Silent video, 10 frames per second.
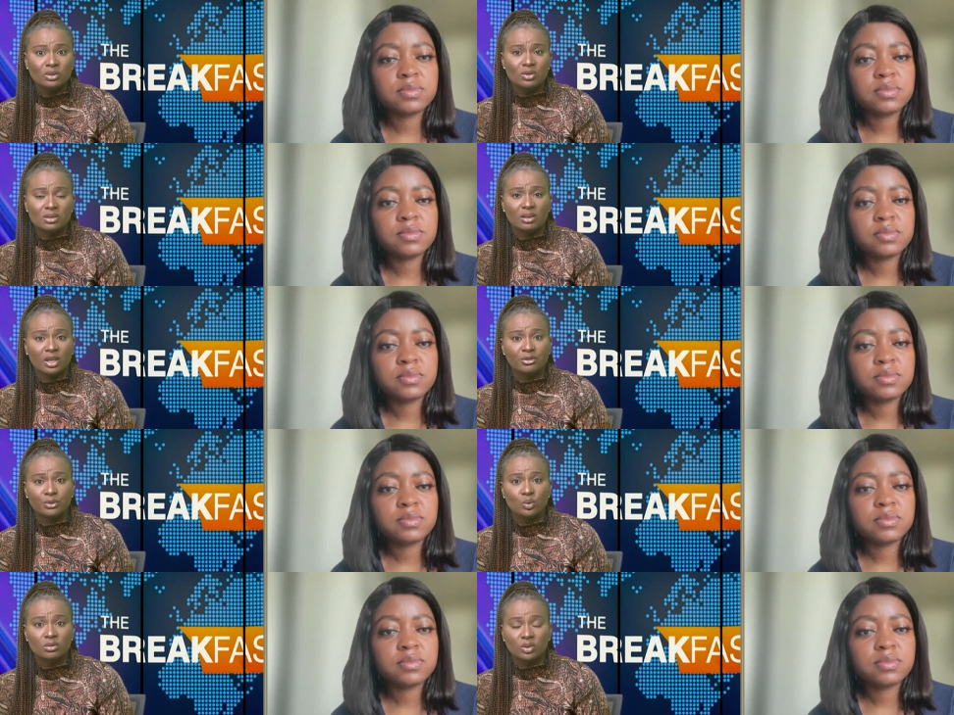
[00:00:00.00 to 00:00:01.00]
Speaker 1: using their
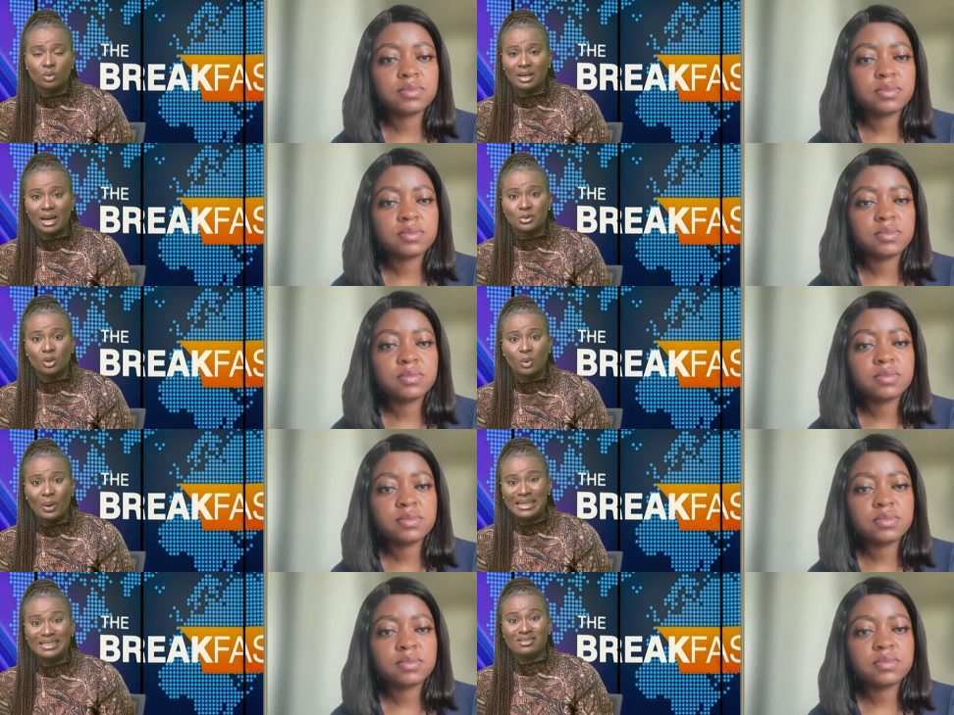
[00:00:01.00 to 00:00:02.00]
phones or laptop or
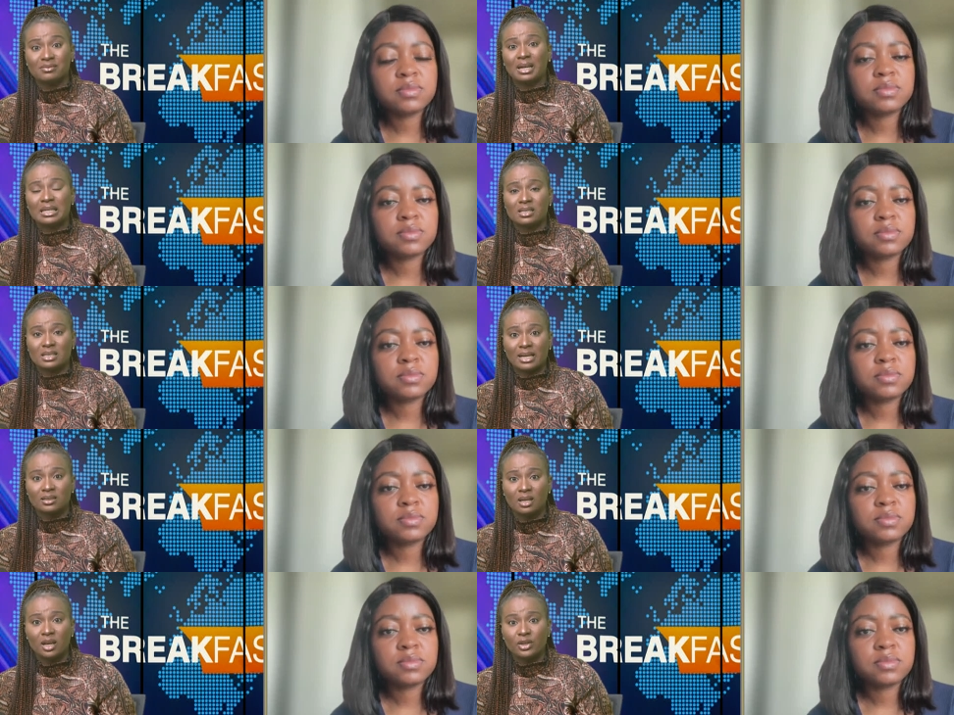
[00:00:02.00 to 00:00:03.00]
any device
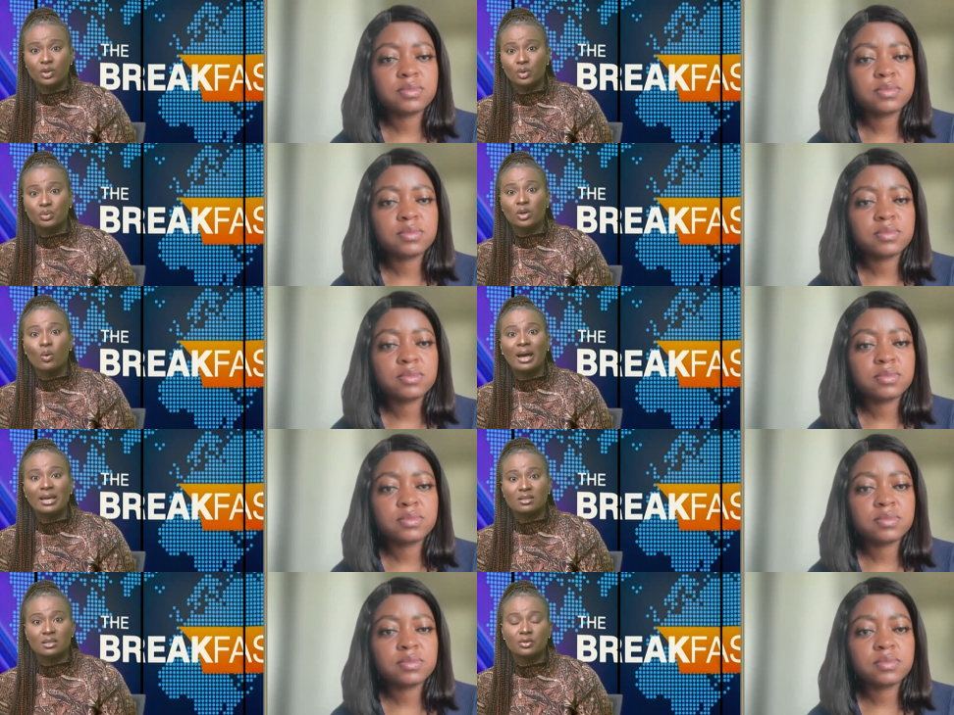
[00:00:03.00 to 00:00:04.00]
that you know
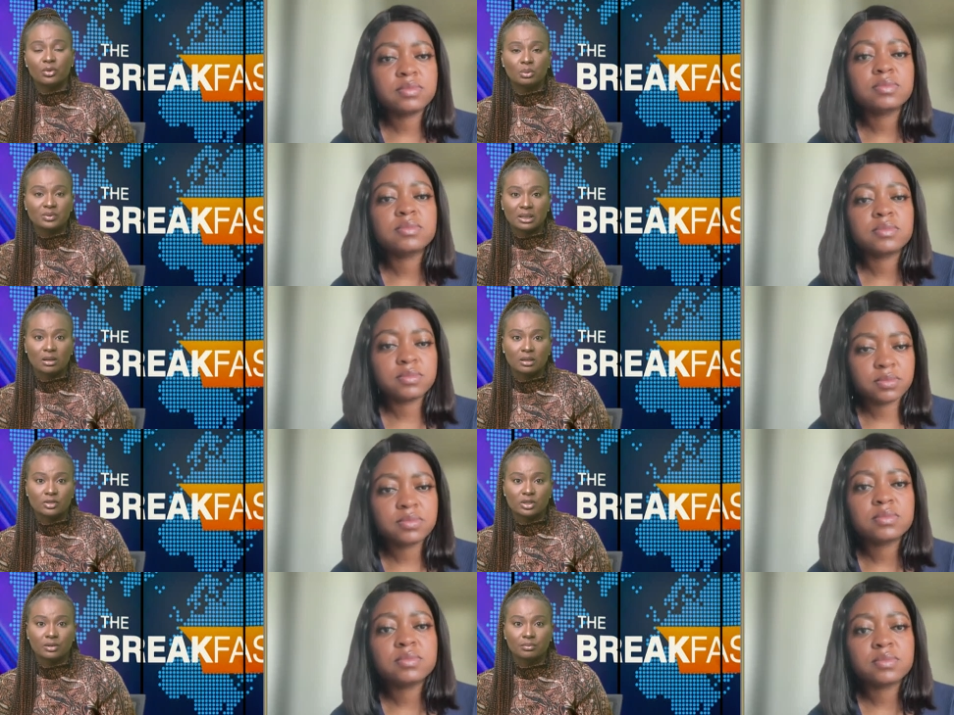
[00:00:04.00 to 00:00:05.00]
requires this form of
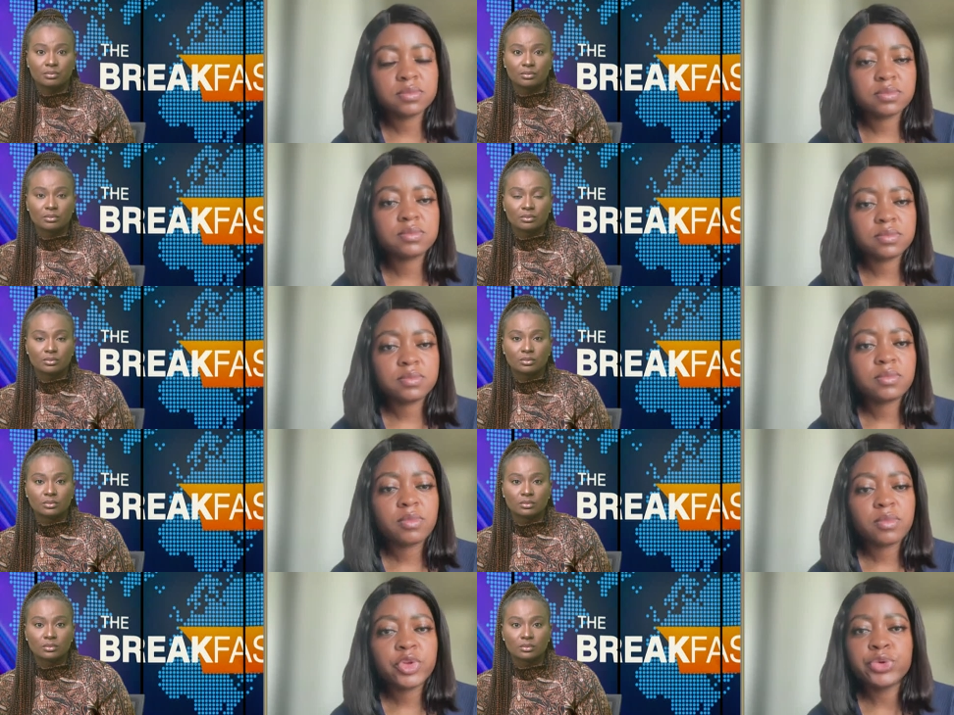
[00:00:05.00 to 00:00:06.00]
technology?
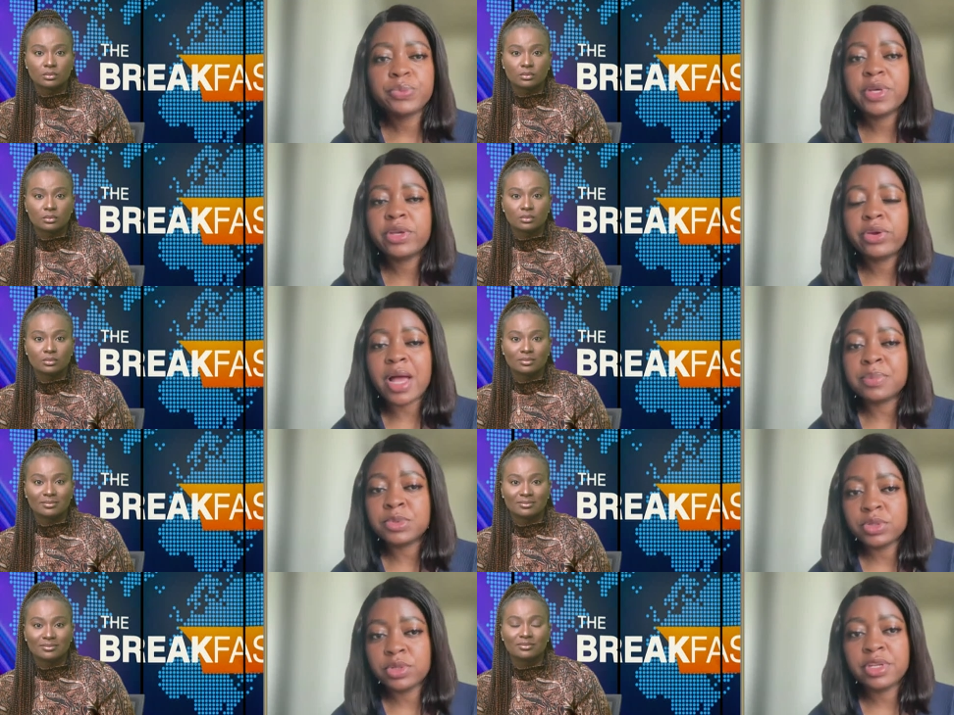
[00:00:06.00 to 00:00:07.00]
Speaker 2: Rume, you're
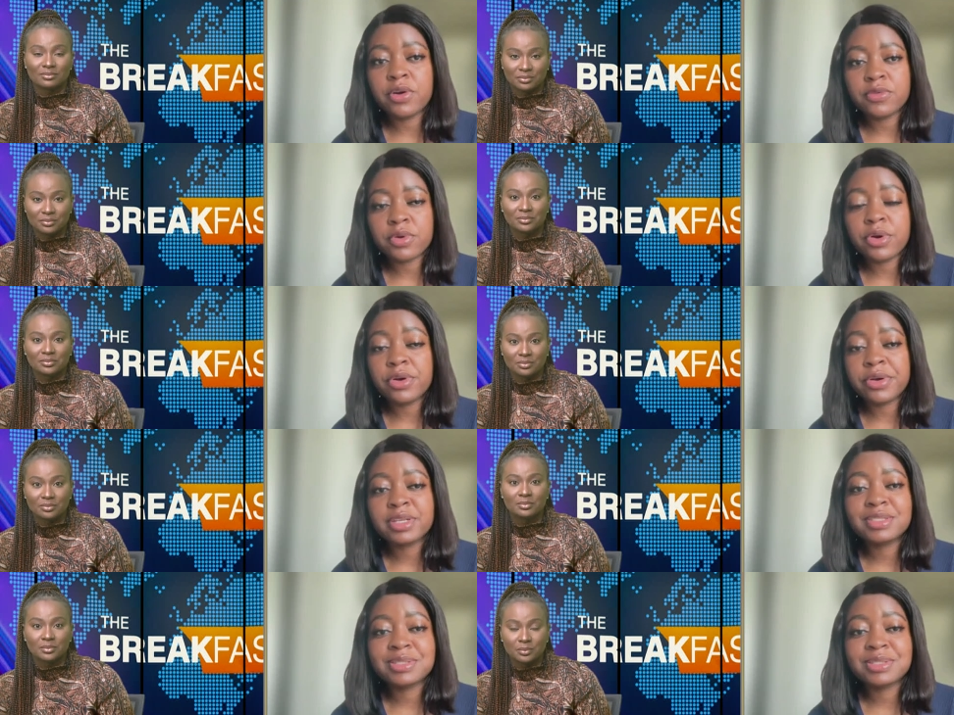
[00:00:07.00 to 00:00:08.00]
absolutely co correct.
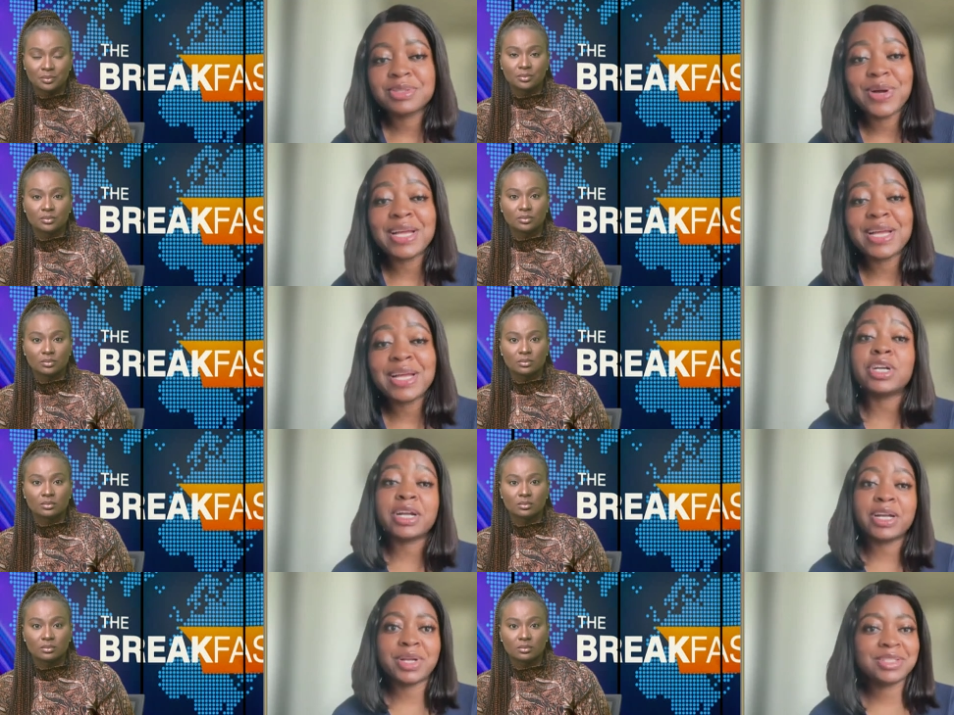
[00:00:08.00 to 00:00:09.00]
So at HealthTracka, we
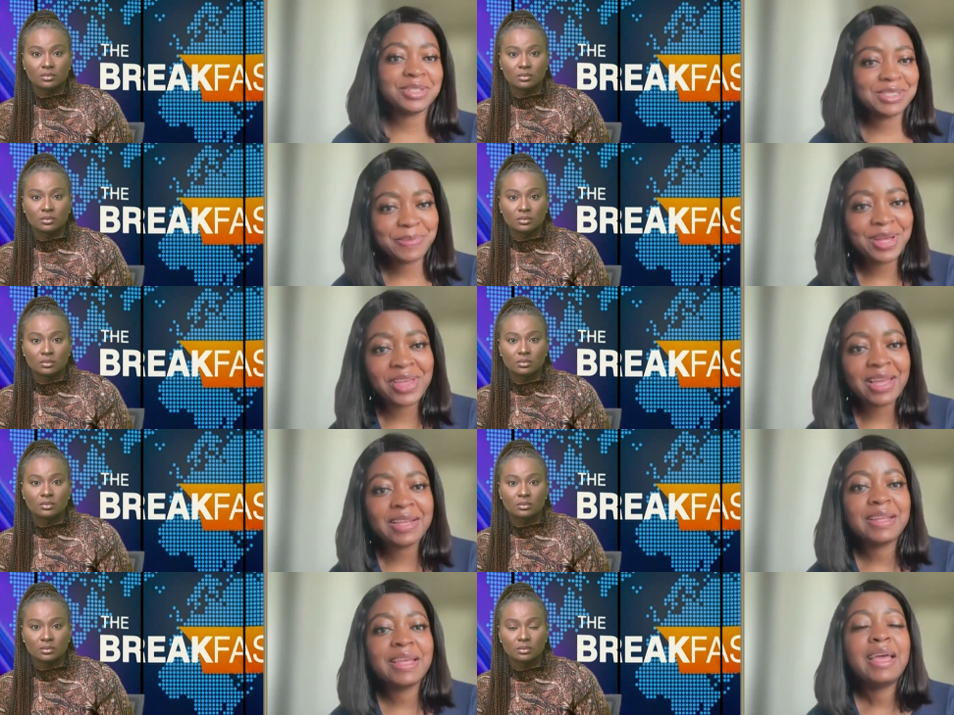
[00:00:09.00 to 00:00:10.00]
have thought about that.
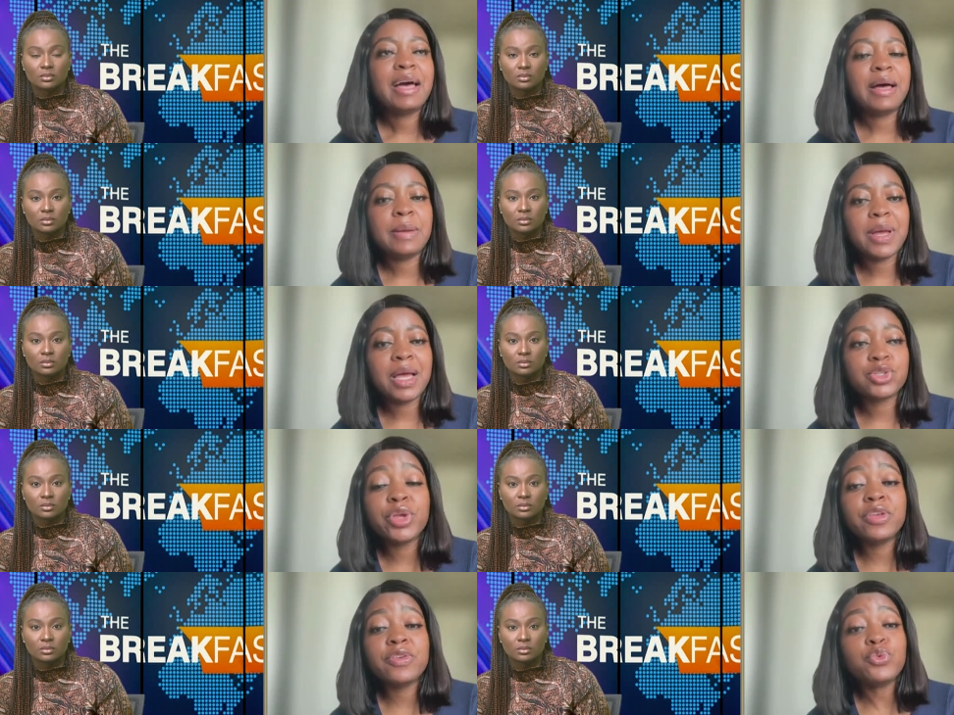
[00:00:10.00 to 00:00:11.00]
Uh, so
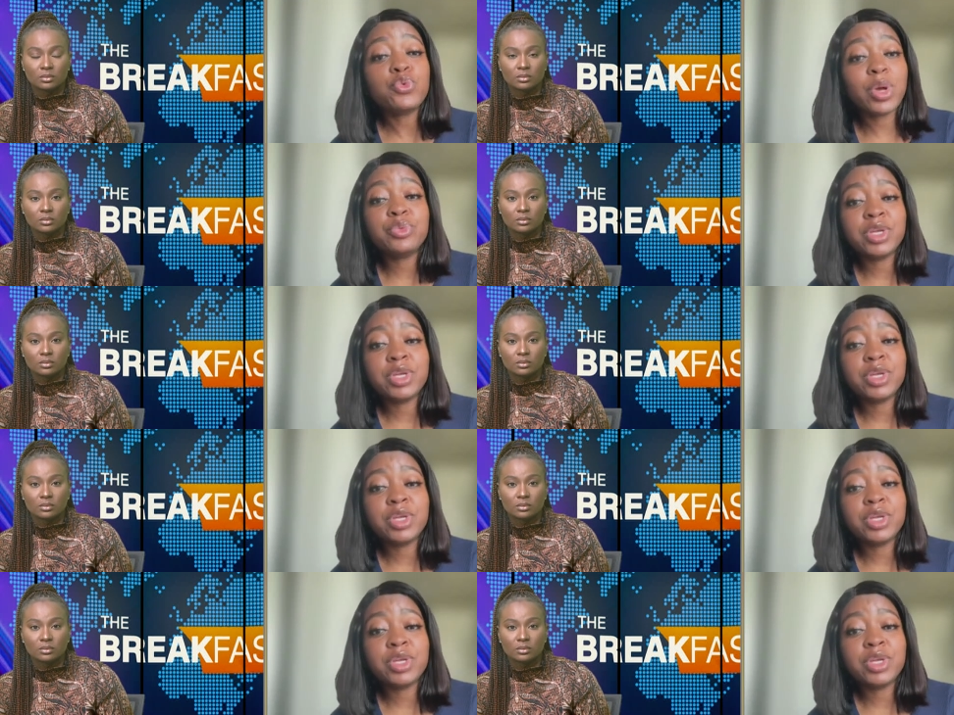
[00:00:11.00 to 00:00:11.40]
even when we